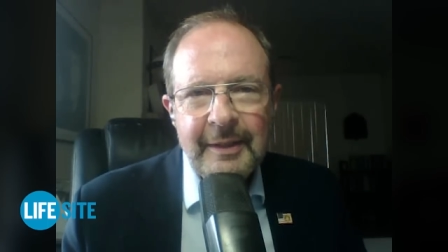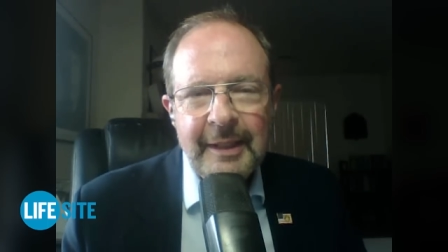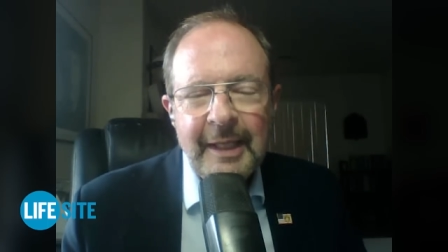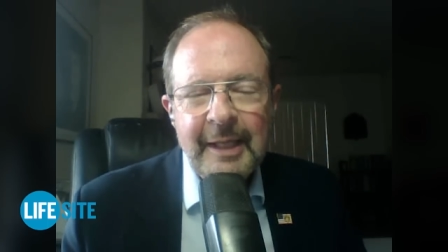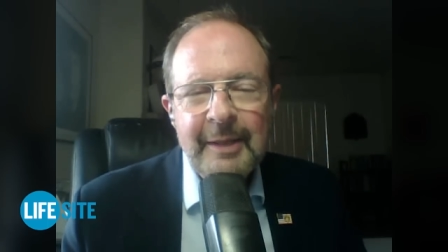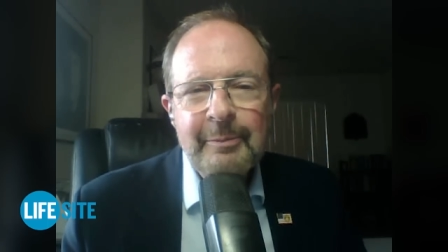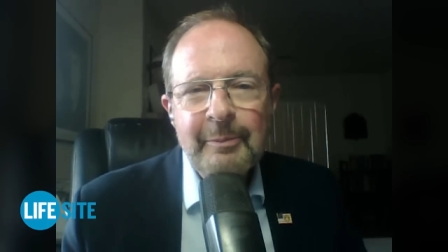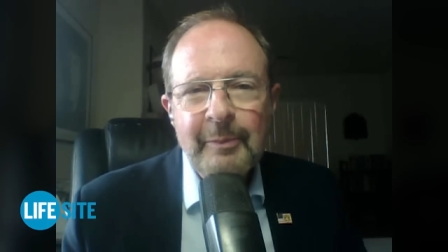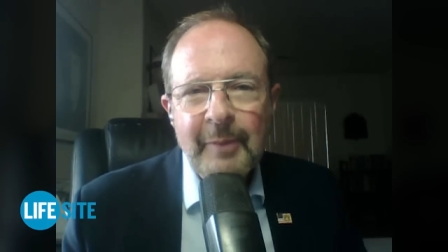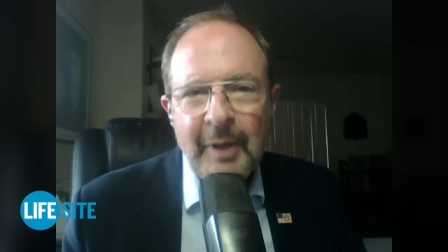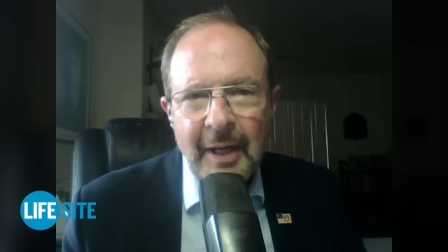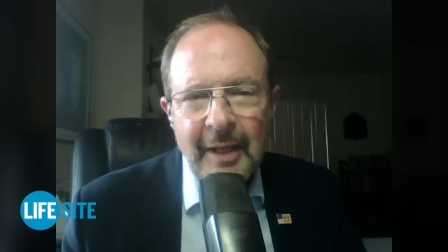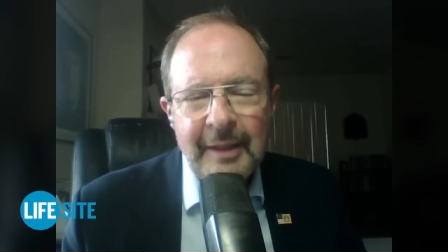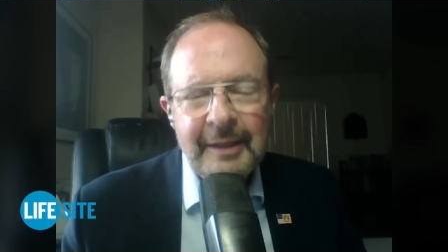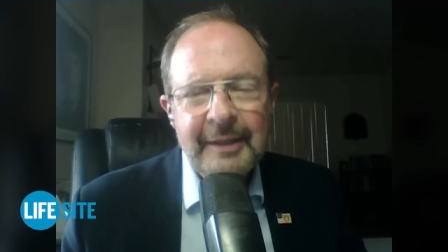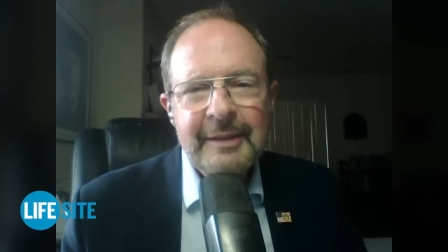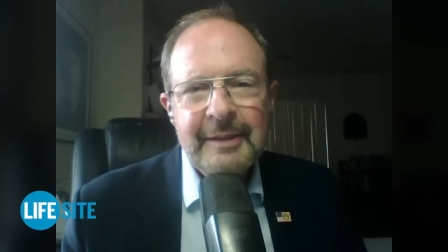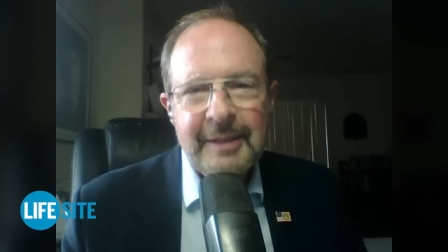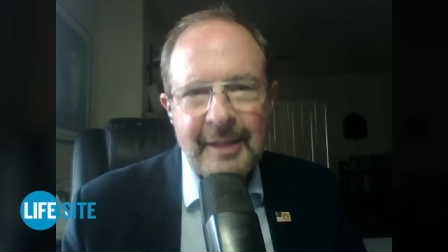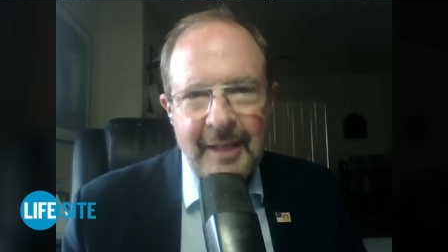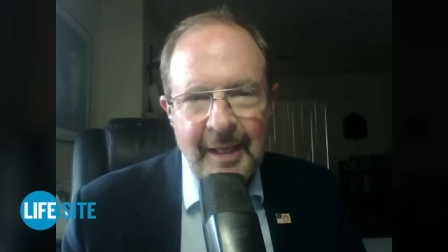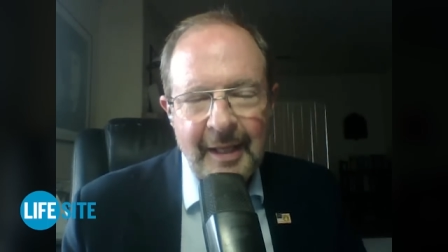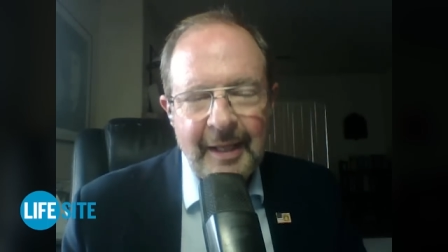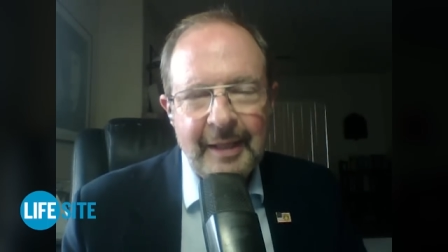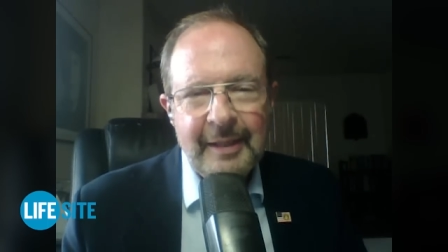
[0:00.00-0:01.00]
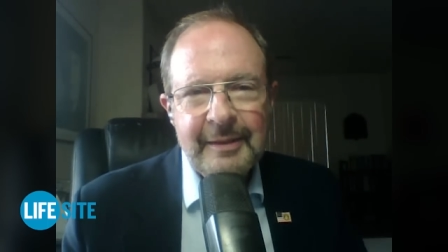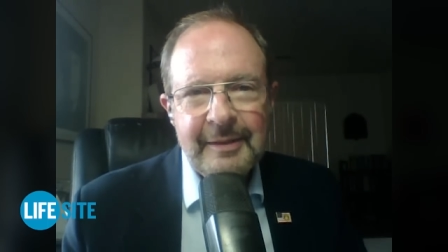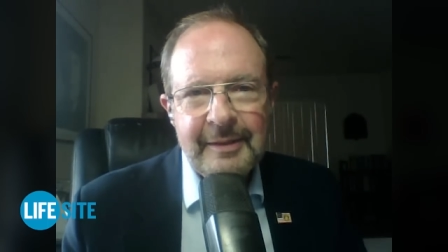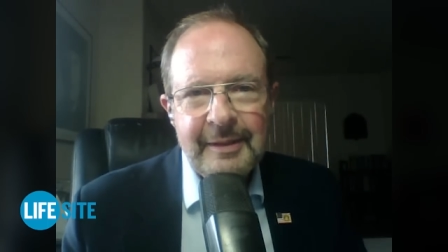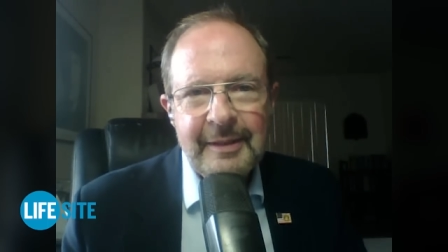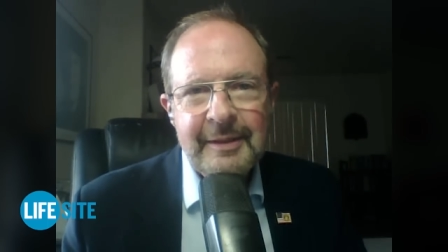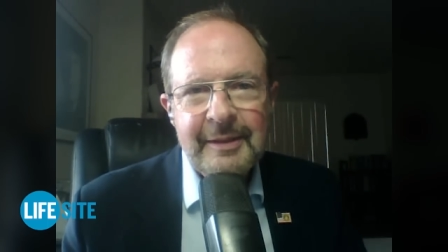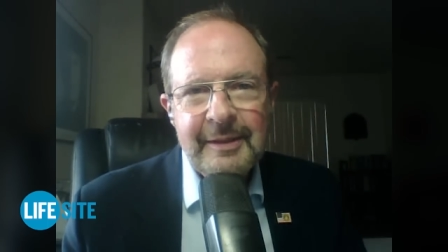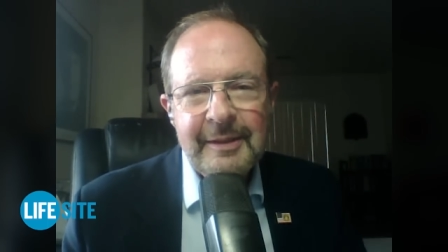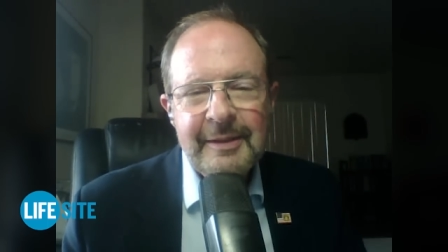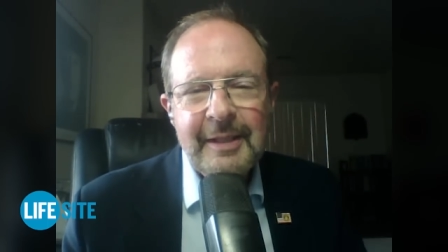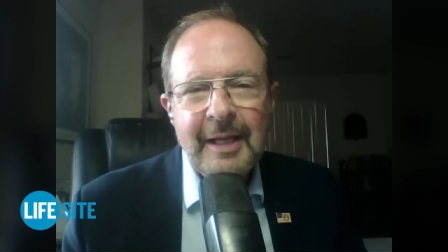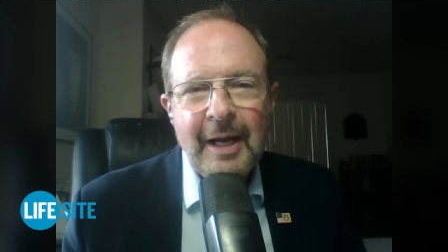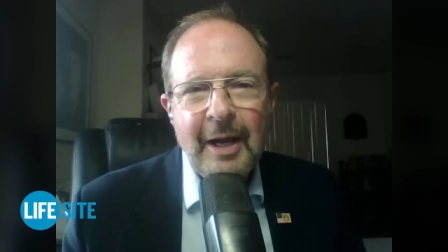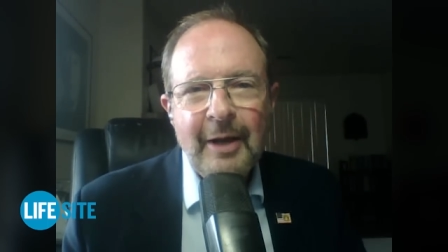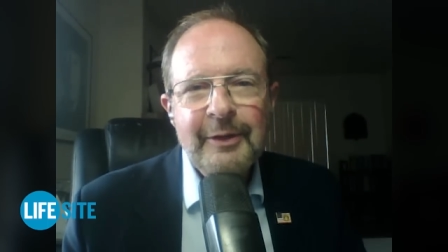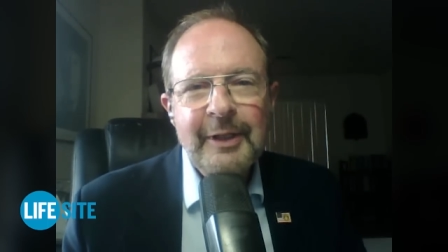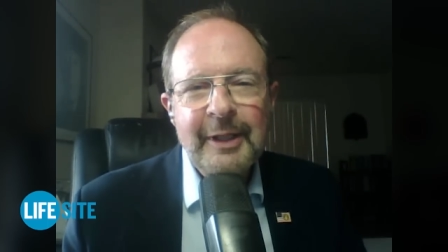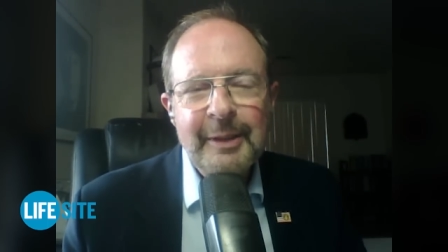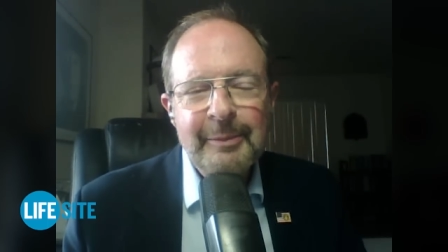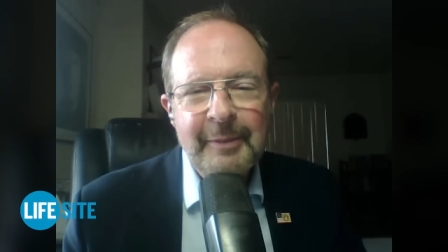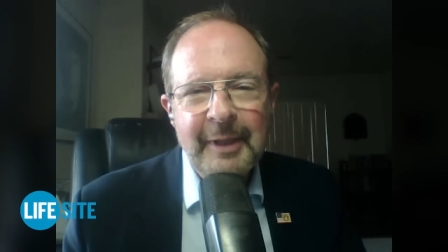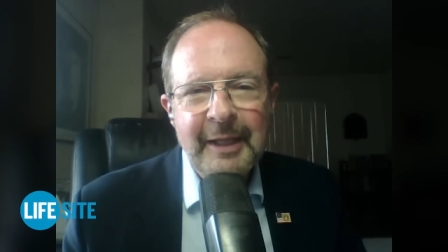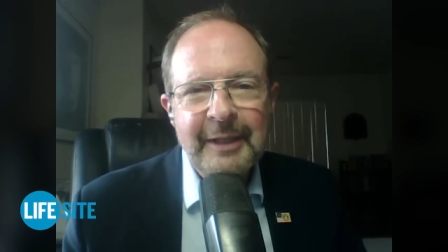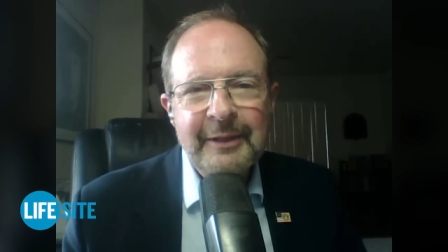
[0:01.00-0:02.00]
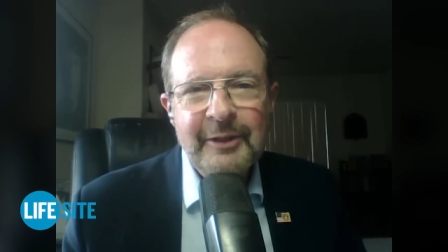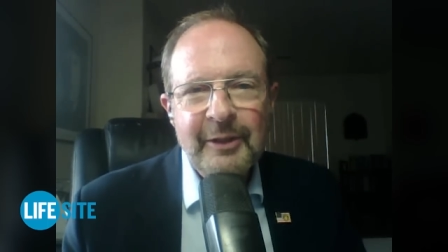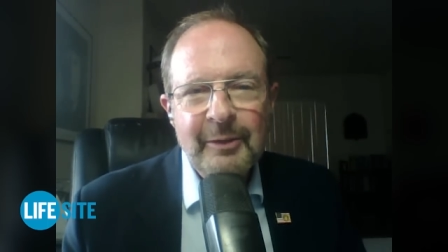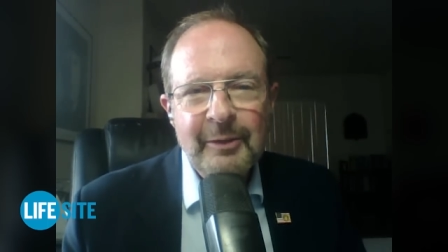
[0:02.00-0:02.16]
This is how they make